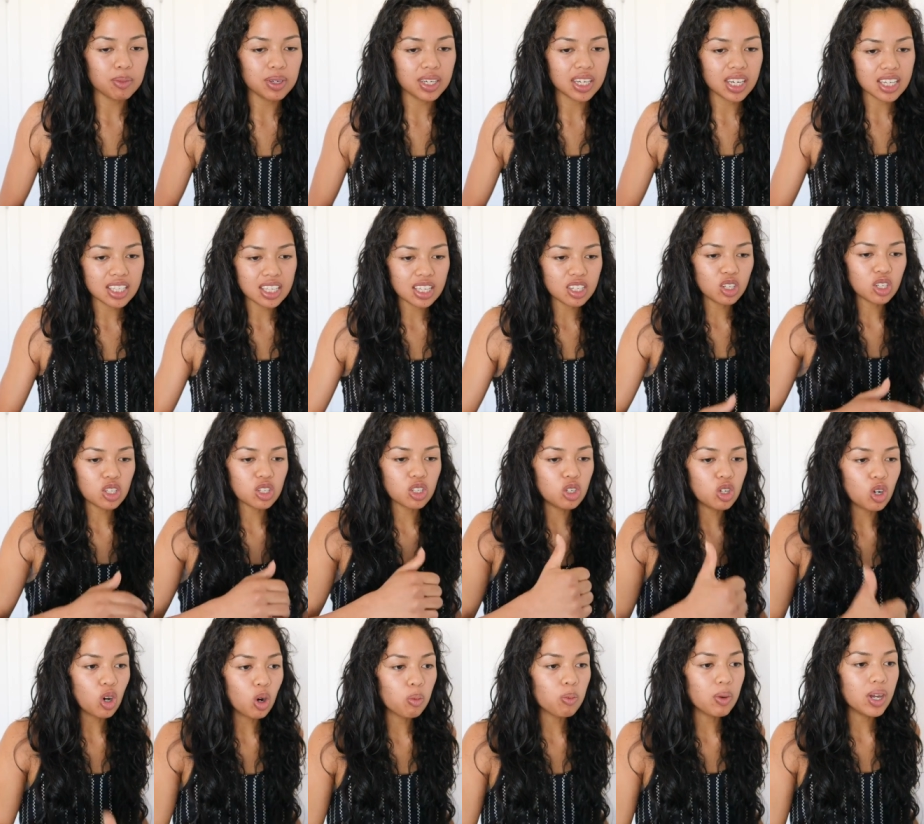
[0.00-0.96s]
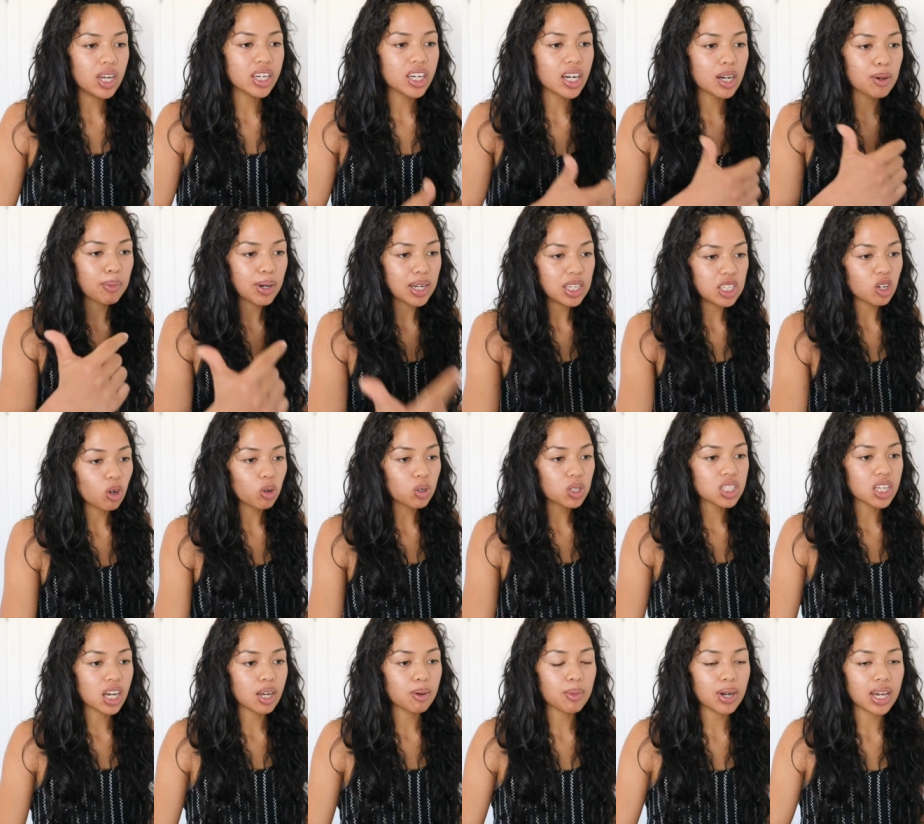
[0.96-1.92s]
Because I just, no makeup, I don't
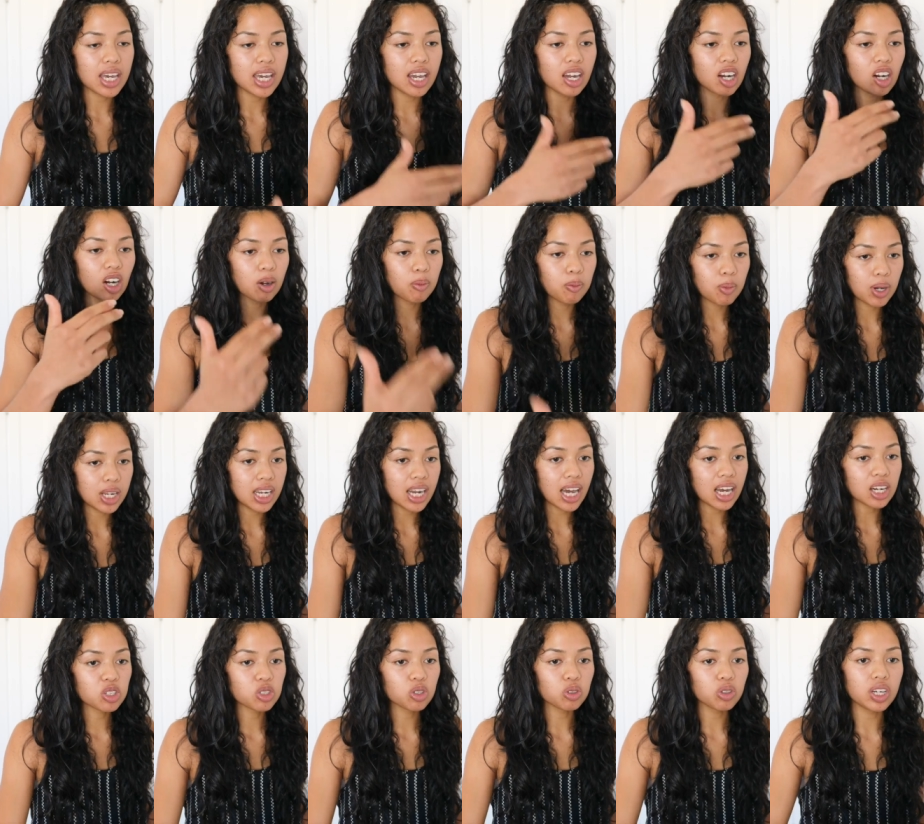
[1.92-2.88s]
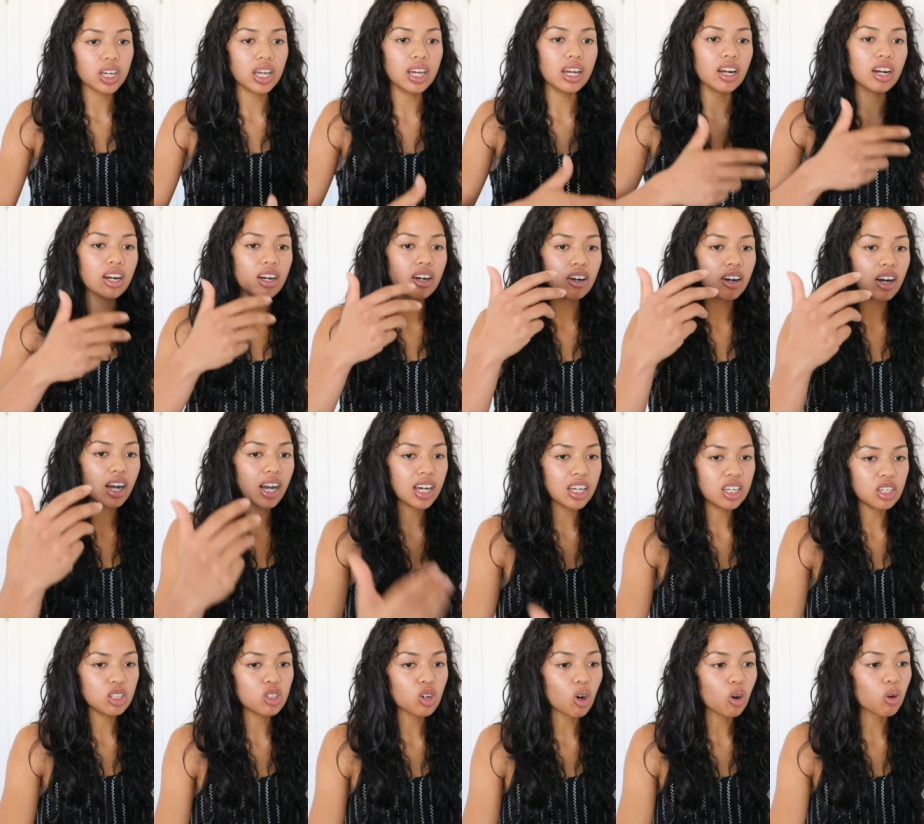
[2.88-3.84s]
dye my hair, my natural hair,
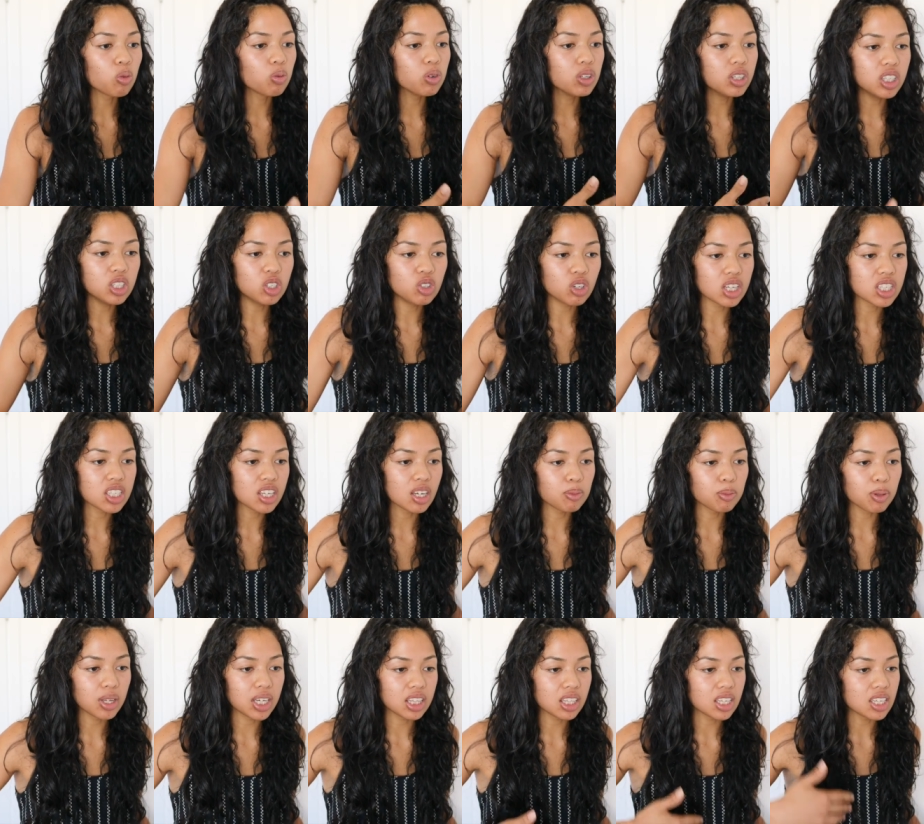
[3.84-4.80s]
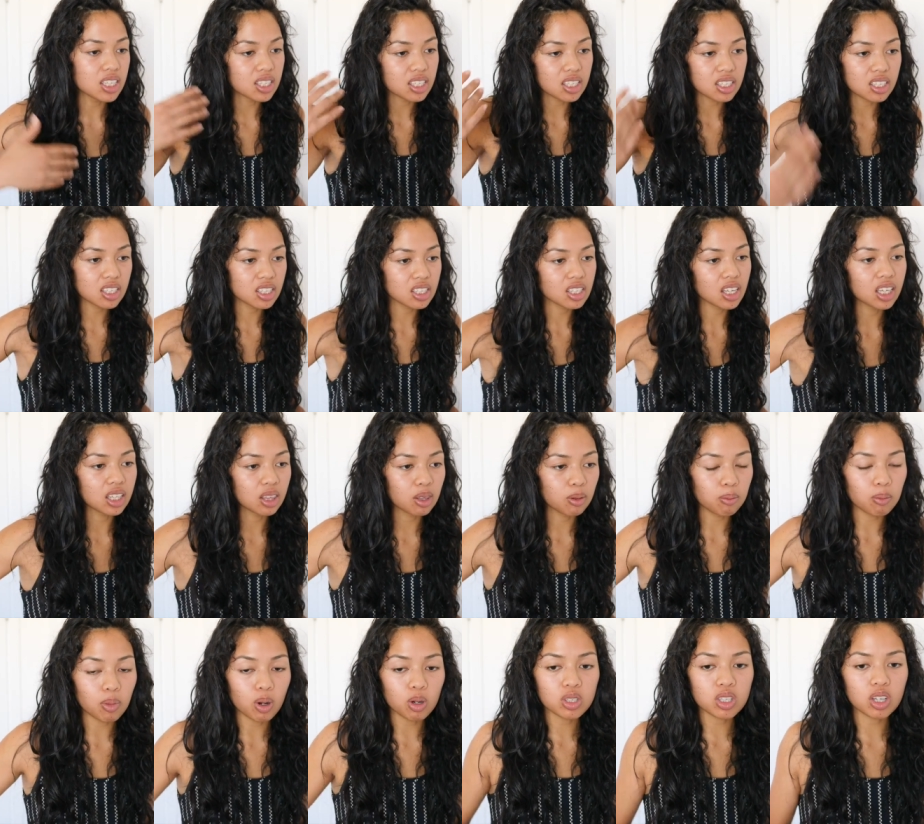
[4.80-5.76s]
I don't really dress up like this. This is like the
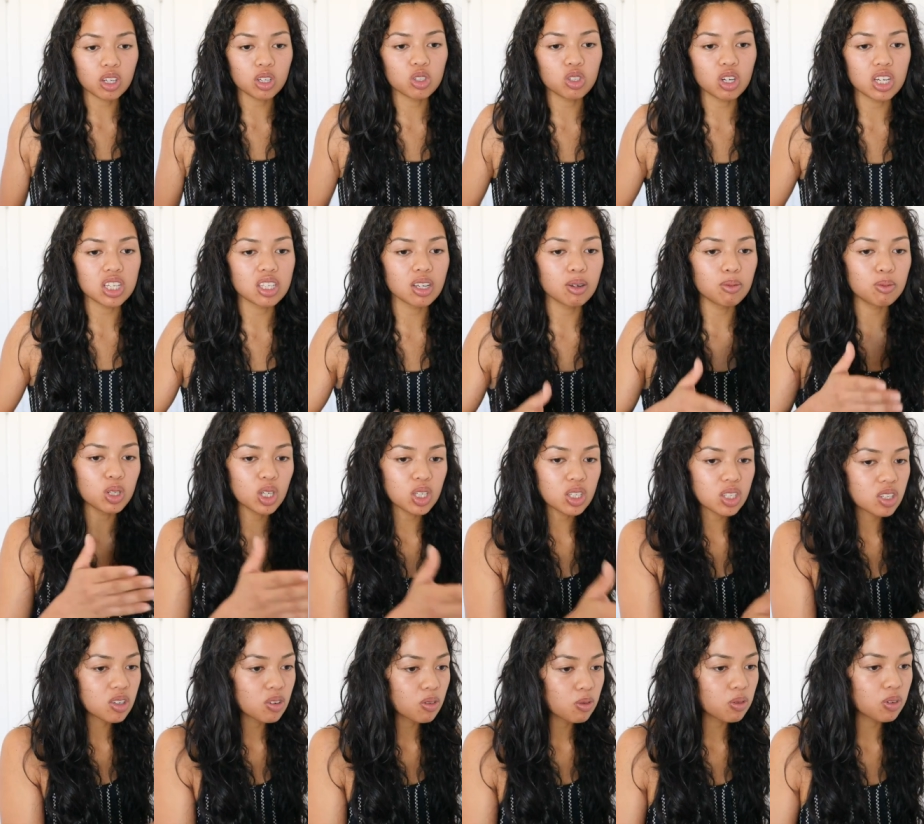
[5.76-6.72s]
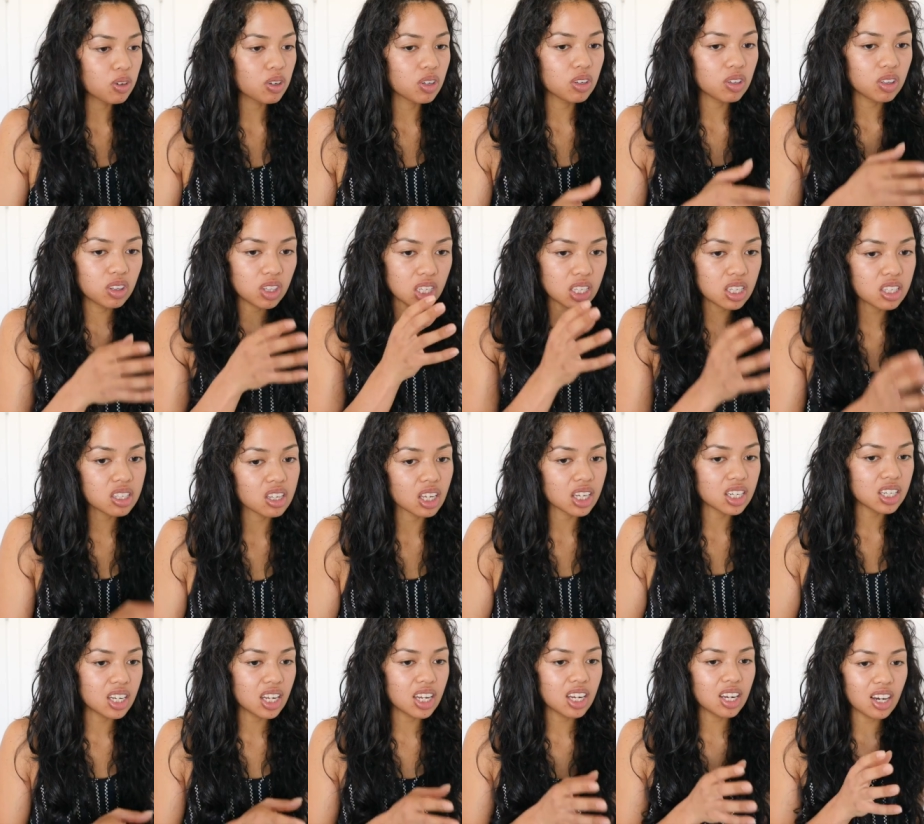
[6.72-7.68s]
most I'll dress up just for this
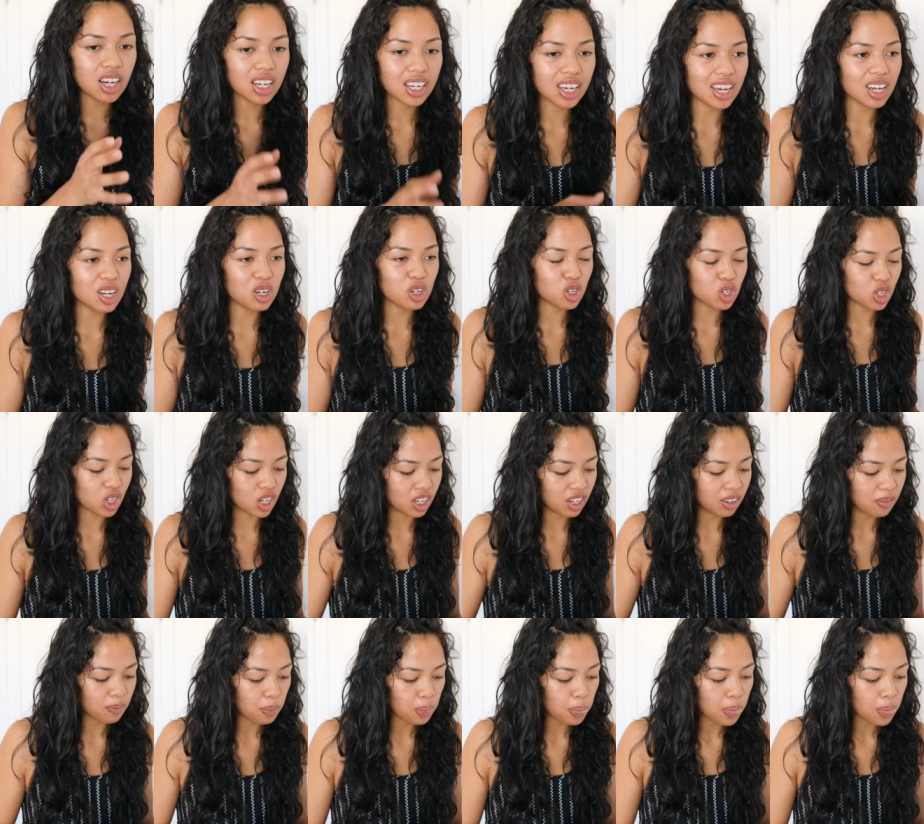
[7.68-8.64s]
Sunday occasion.